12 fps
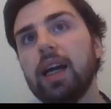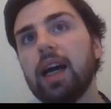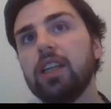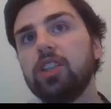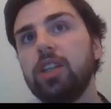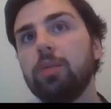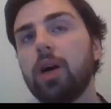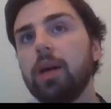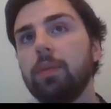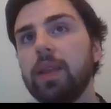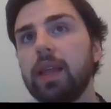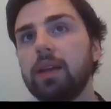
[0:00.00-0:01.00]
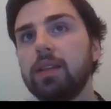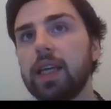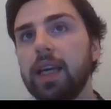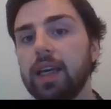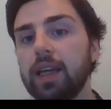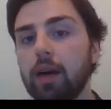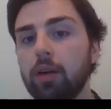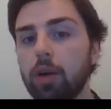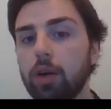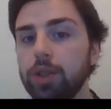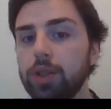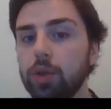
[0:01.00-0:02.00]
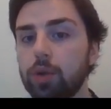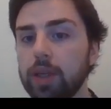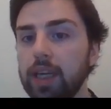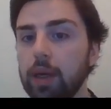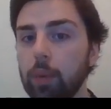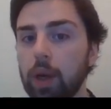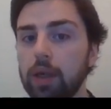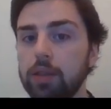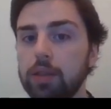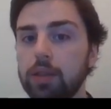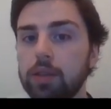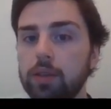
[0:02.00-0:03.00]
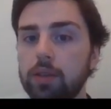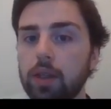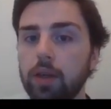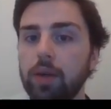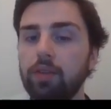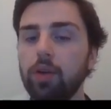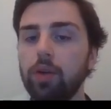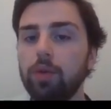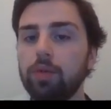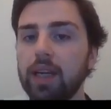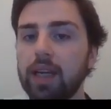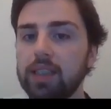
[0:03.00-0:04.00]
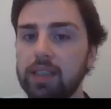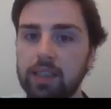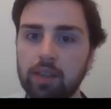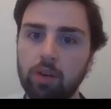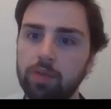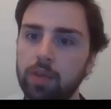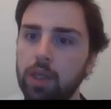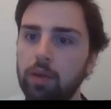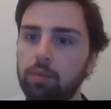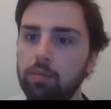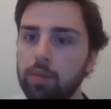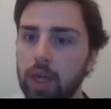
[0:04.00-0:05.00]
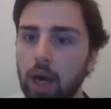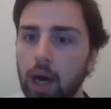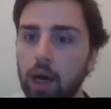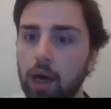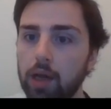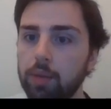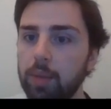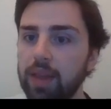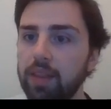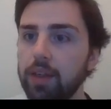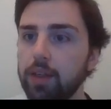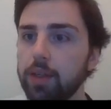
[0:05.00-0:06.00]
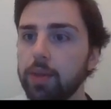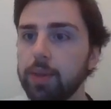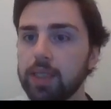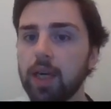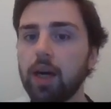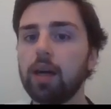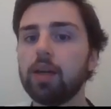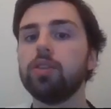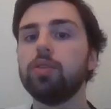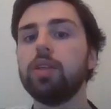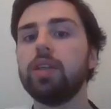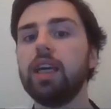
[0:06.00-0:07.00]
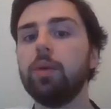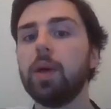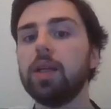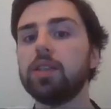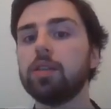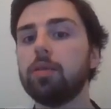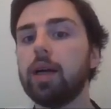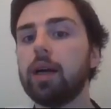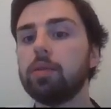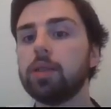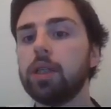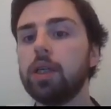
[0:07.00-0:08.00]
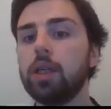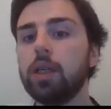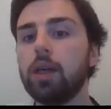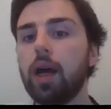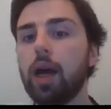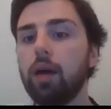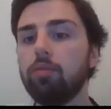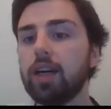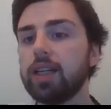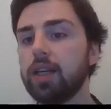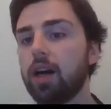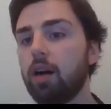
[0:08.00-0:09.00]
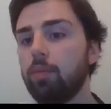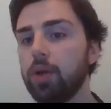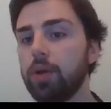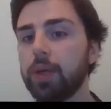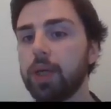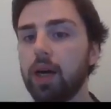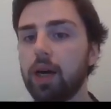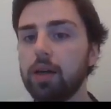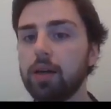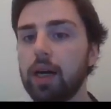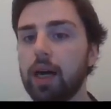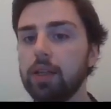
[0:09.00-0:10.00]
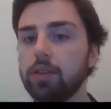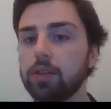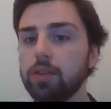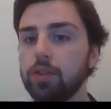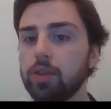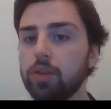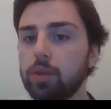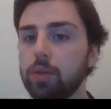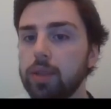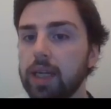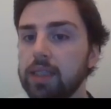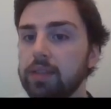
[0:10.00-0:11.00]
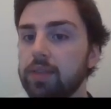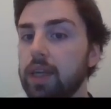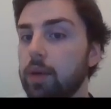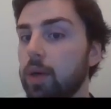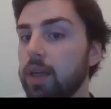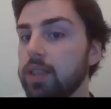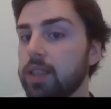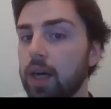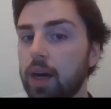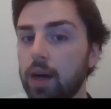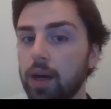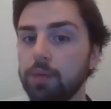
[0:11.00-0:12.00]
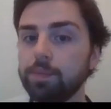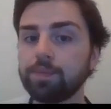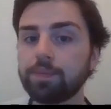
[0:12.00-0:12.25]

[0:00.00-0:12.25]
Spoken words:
it actually might be then taking out loads of your keywords. So if you've negated off car, and the main thing you do is car, so your keywords are around red car, blue car, and your negative keyword is car,